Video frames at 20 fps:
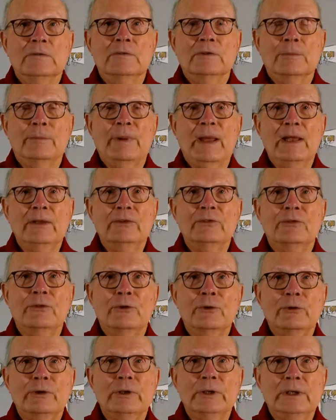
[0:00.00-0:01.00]
For the past
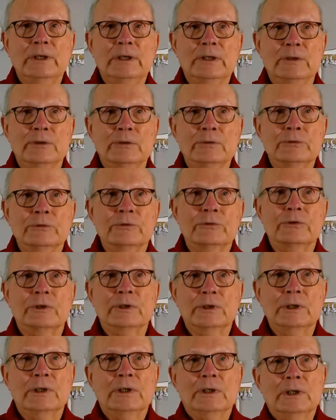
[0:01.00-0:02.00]
30 years,
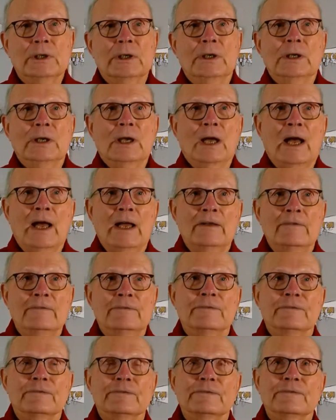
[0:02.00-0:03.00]

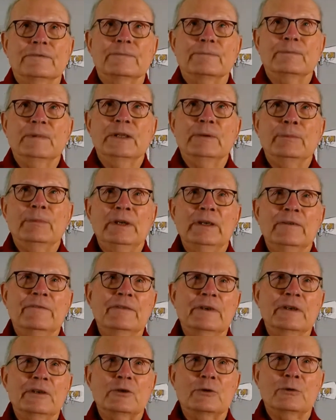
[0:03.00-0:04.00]
I've been the
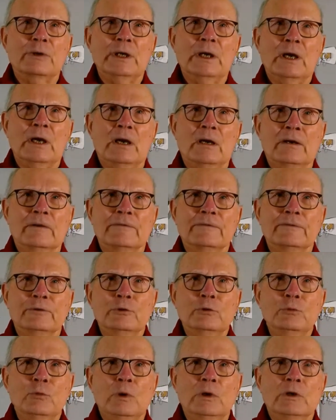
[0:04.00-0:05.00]
beneficiary of
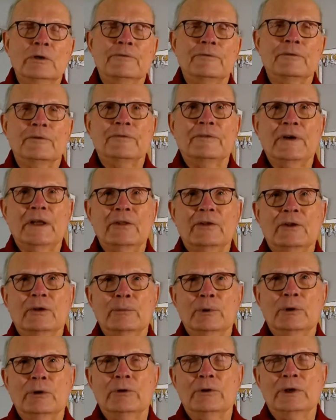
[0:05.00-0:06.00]
two wonderful faith
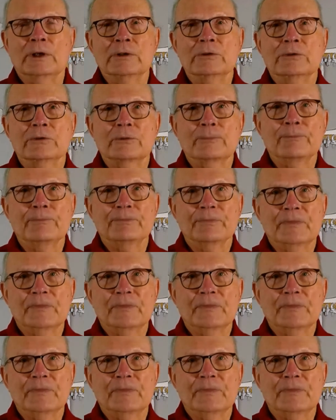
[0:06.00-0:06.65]
communities.